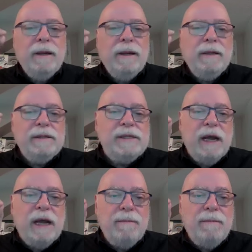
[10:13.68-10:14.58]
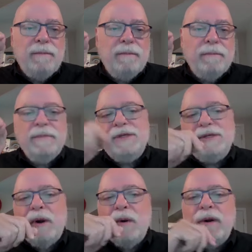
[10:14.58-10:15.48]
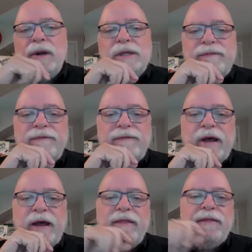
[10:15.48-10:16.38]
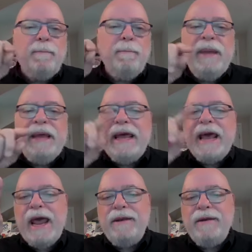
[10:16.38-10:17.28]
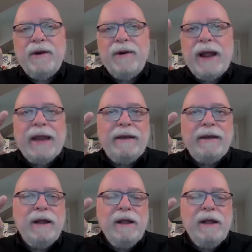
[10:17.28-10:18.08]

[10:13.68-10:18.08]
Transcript: Some stories of faith meander and